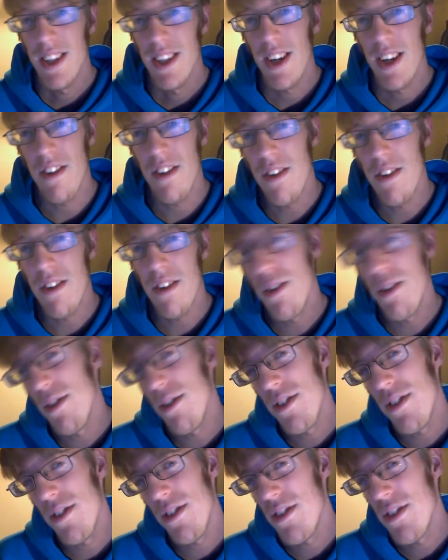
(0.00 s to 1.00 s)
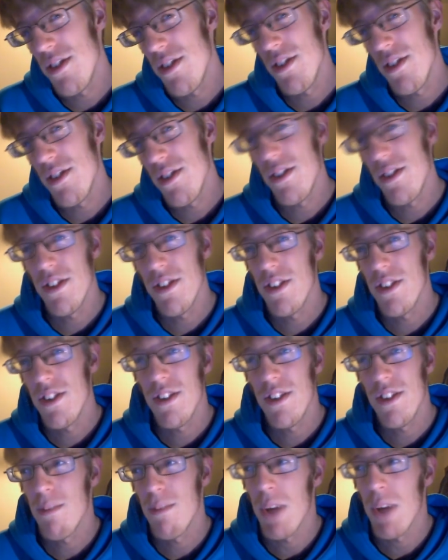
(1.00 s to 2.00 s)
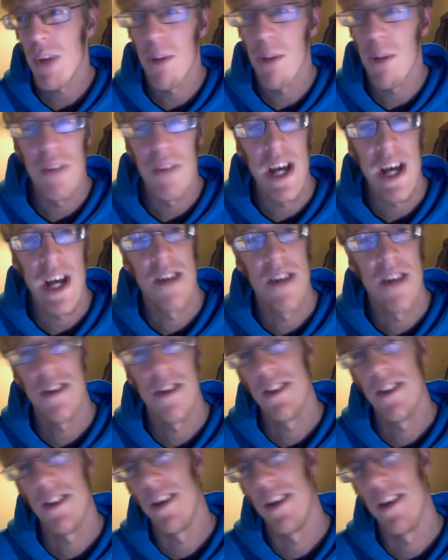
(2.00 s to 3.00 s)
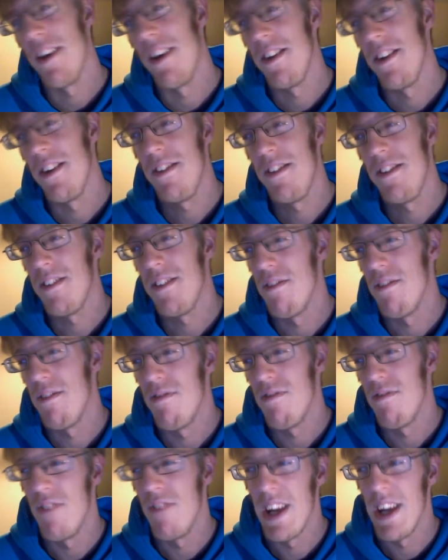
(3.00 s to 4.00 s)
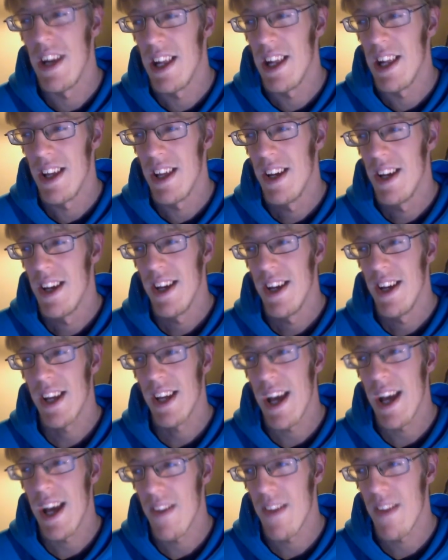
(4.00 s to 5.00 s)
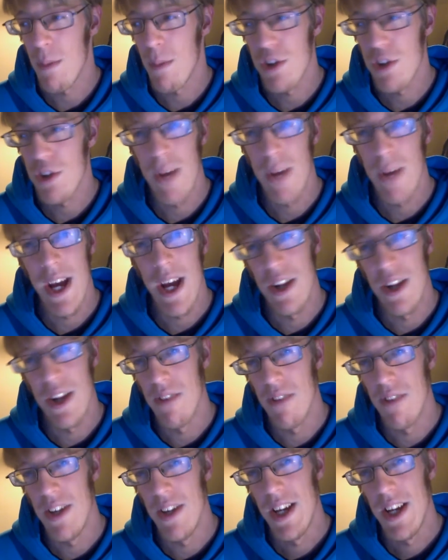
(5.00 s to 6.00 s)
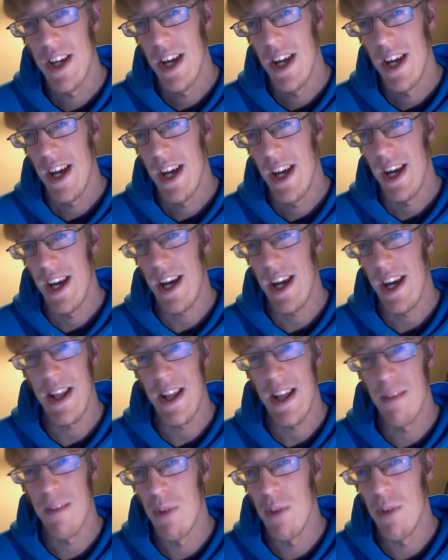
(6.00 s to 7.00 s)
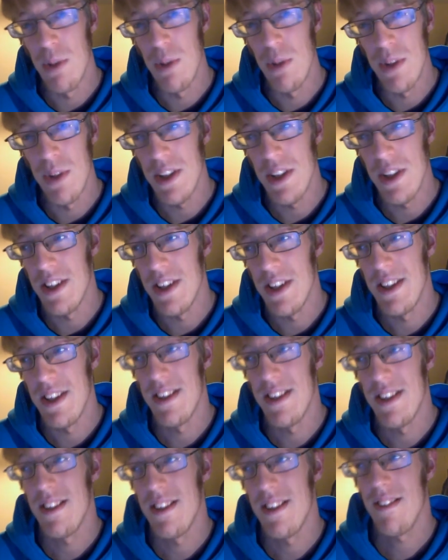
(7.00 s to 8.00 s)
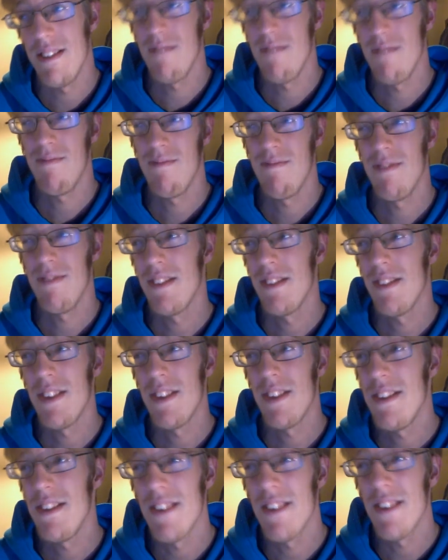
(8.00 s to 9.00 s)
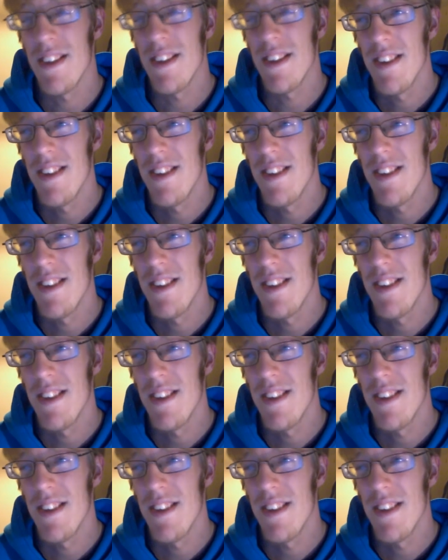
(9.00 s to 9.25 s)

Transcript: I don't know, it's just become dead. I don't really care that much about any of it at the moment, and it's like